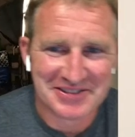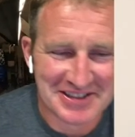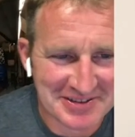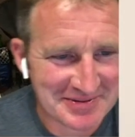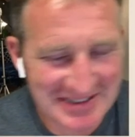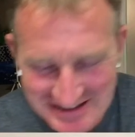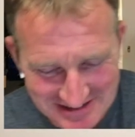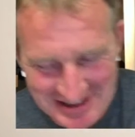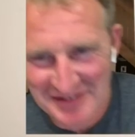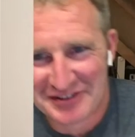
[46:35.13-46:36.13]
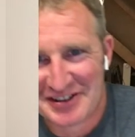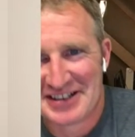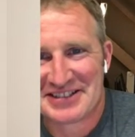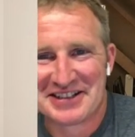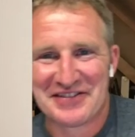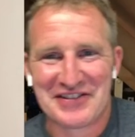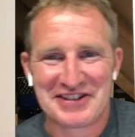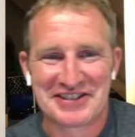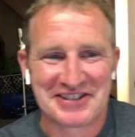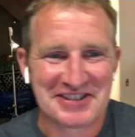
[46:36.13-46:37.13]
you know, it definitely is an
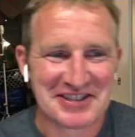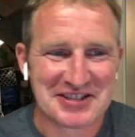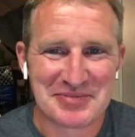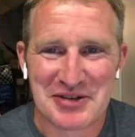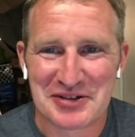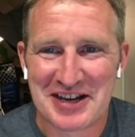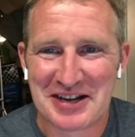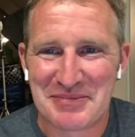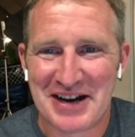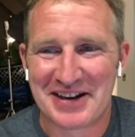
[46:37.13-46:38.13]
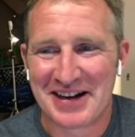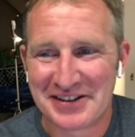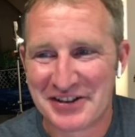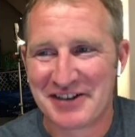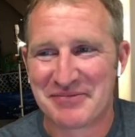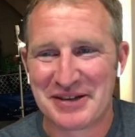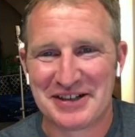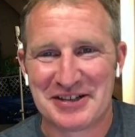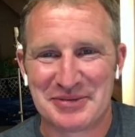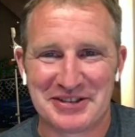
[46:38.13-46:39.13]
efficient system, no doubt about it. I love being
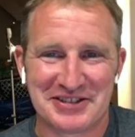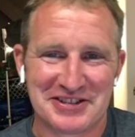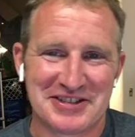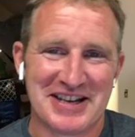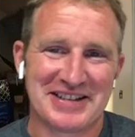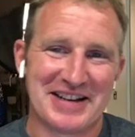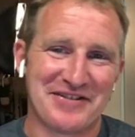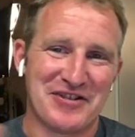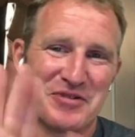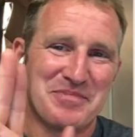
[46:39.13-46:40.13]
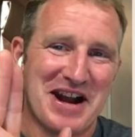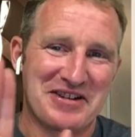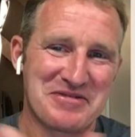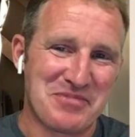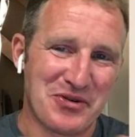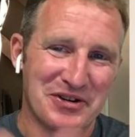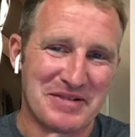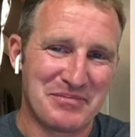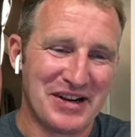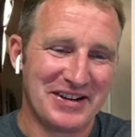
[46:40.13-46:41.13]
able to just take that foam backer board
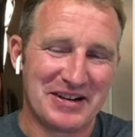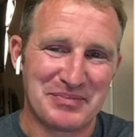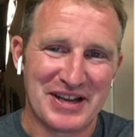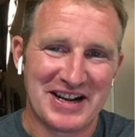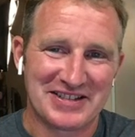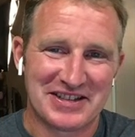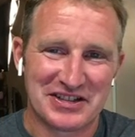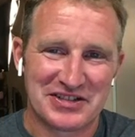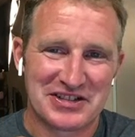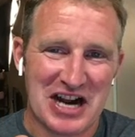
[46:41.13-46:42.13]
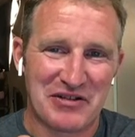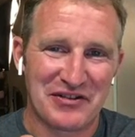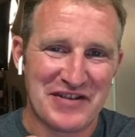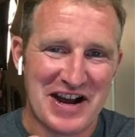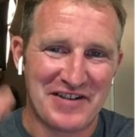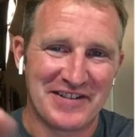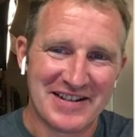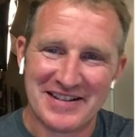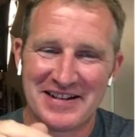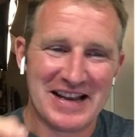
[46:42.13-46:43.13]
and beat it up against the shower valve
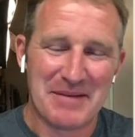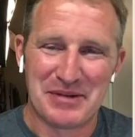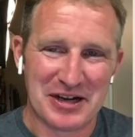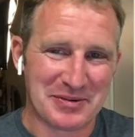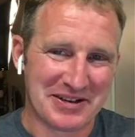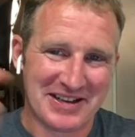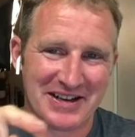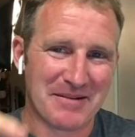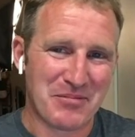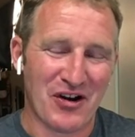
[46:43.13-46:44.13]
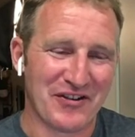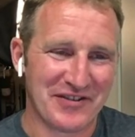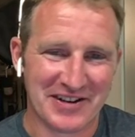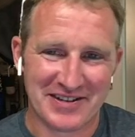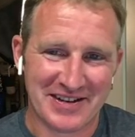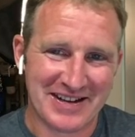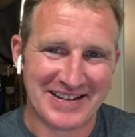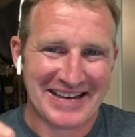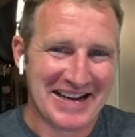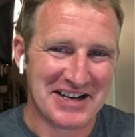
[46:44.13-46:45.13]
and be able to get a perfect
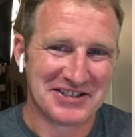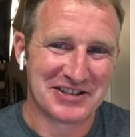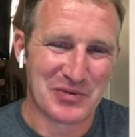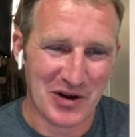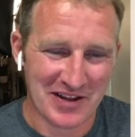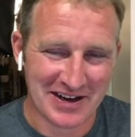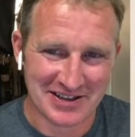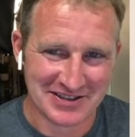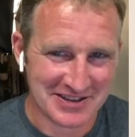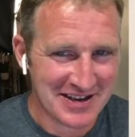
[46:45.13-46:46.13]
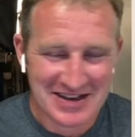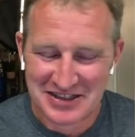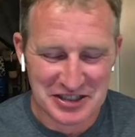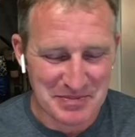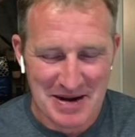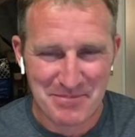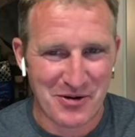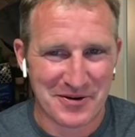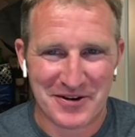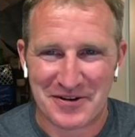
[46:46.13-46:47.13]
indication of where that is. Cement
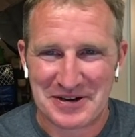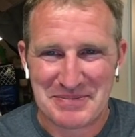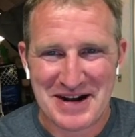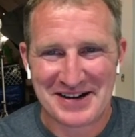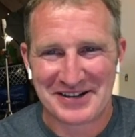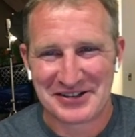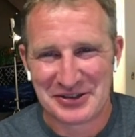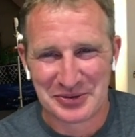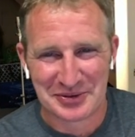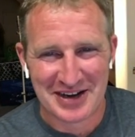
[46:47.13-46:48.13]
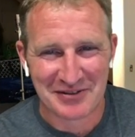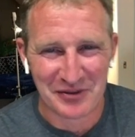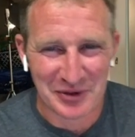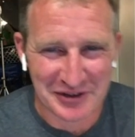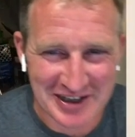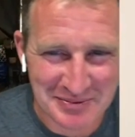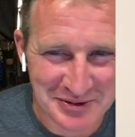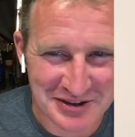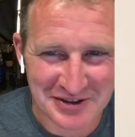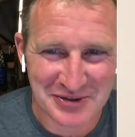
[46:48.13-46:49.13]
board, HardieBacker, you were never really able
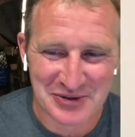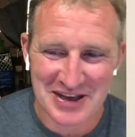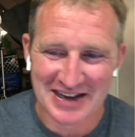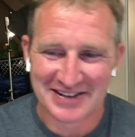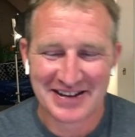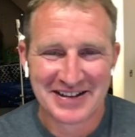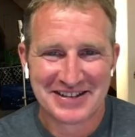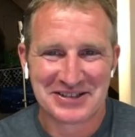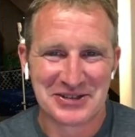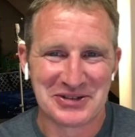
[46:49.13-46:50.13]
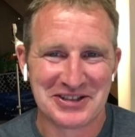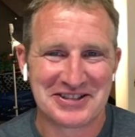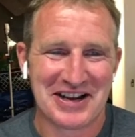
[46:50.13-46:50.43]
to do that. So it's